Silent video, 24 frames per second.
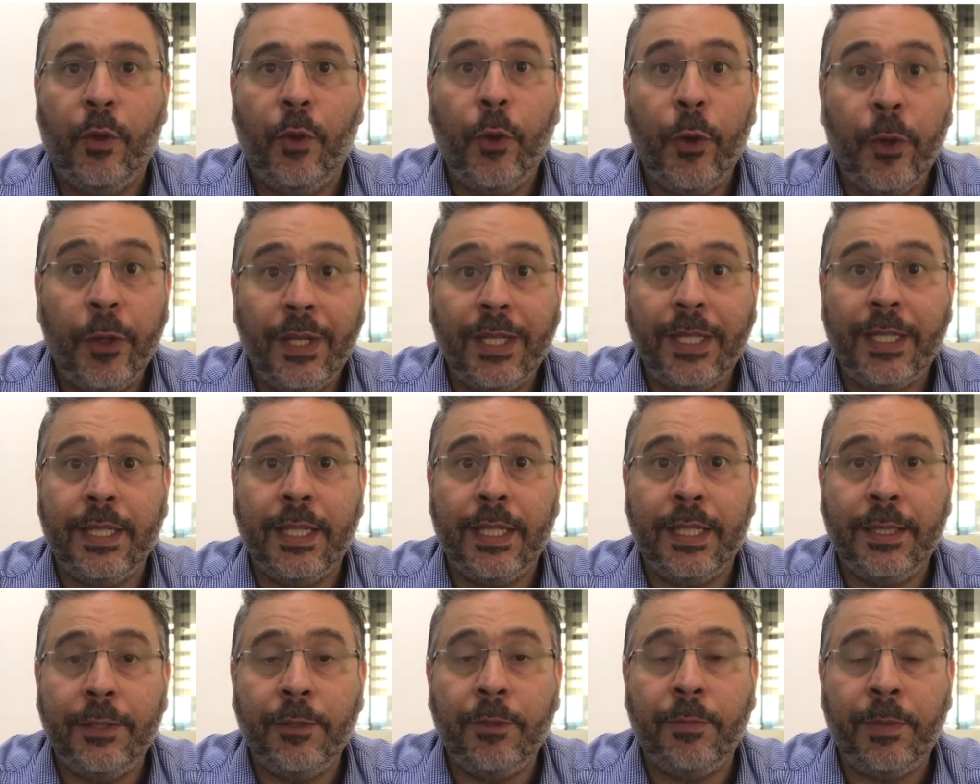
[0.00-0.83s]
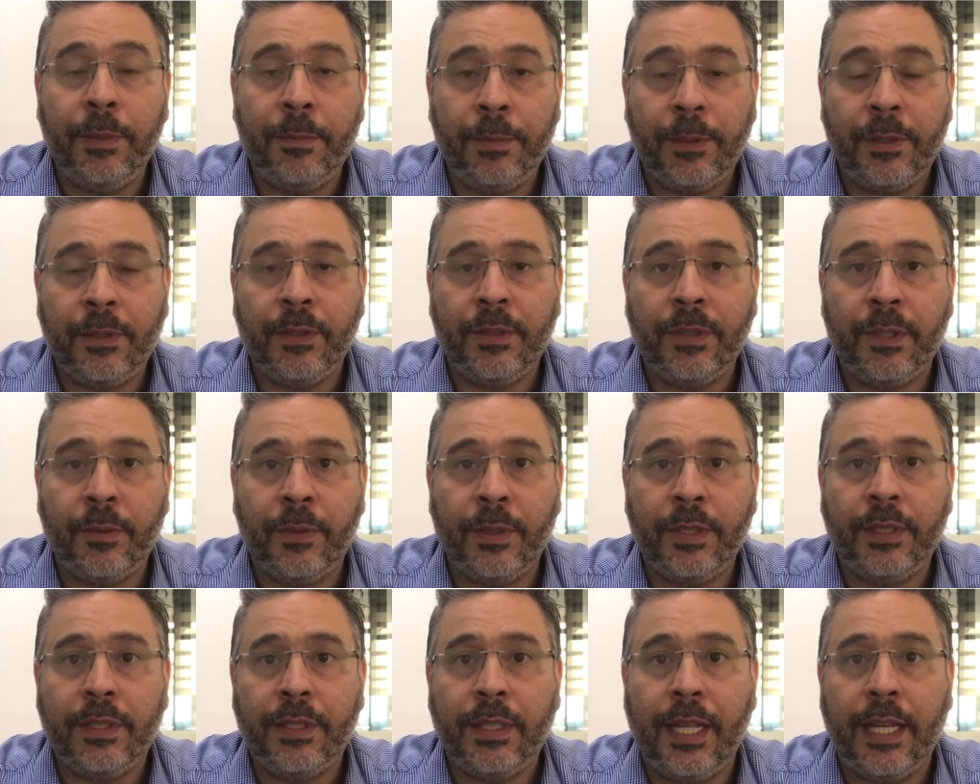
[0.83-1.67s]
hurting a little bit because
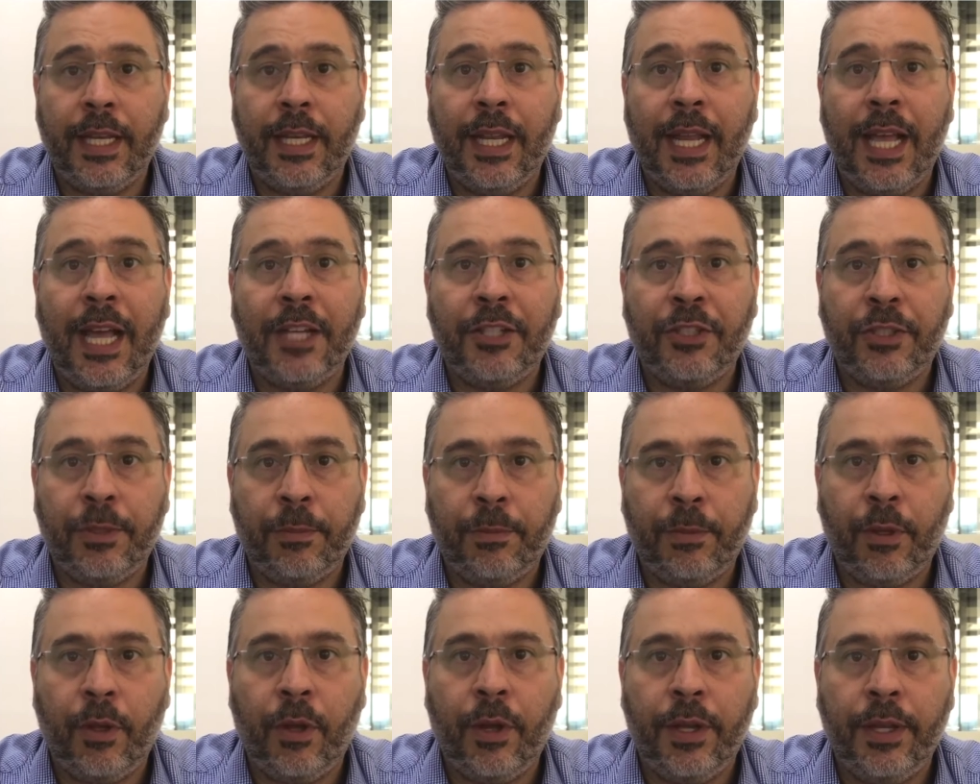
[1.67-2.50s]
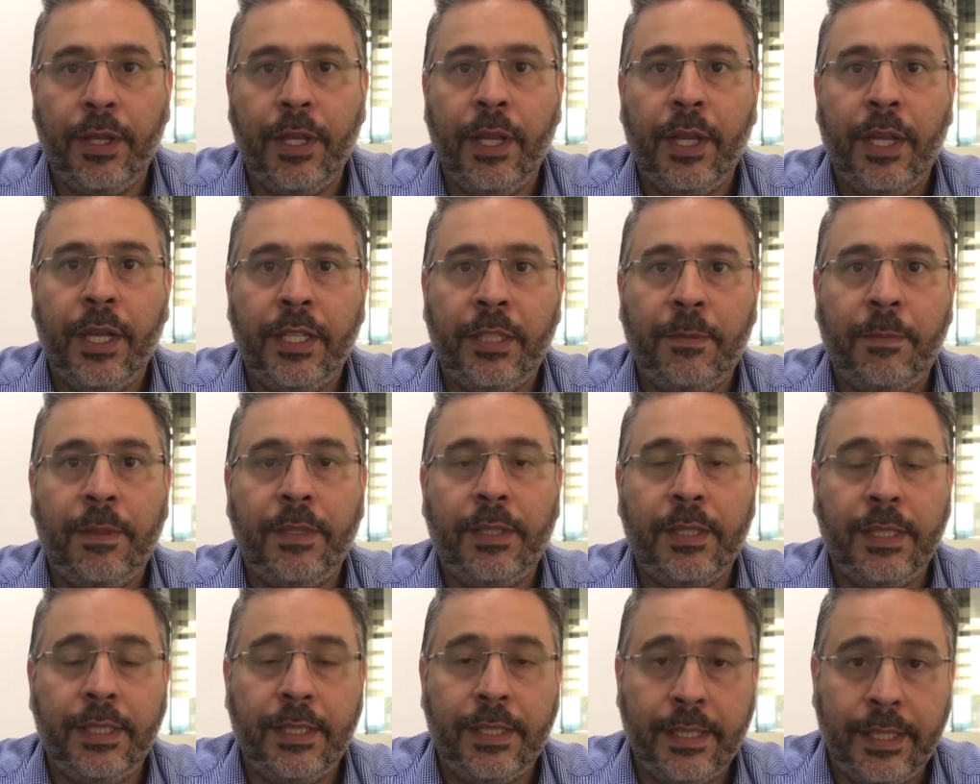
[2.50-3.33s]
there is that large supply,
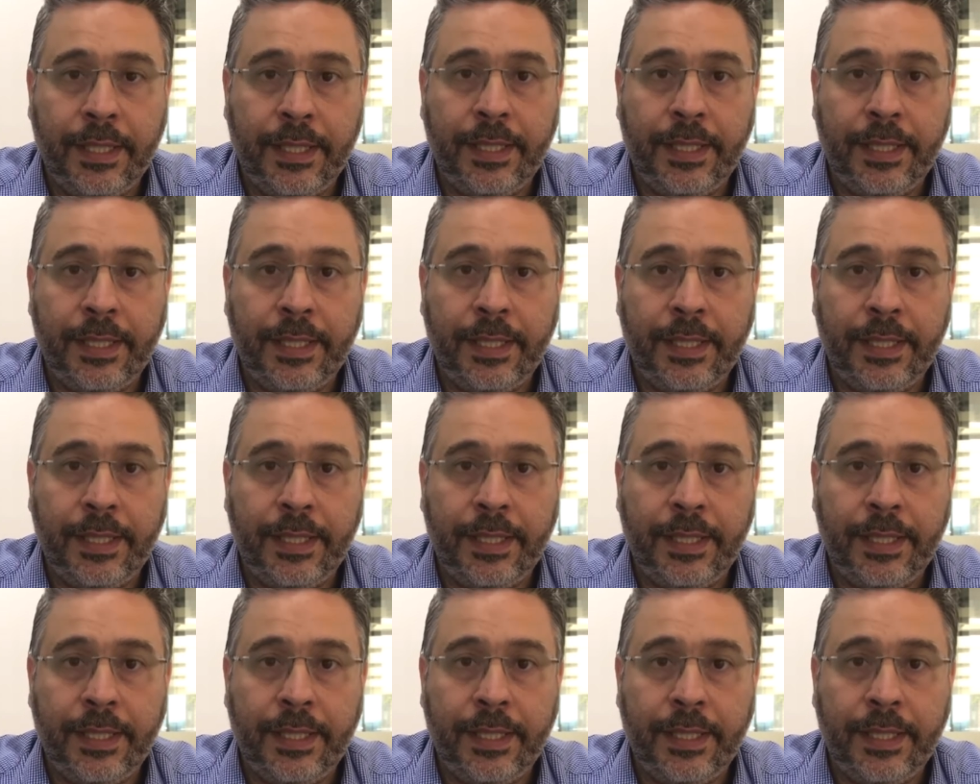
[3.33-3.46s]
especially in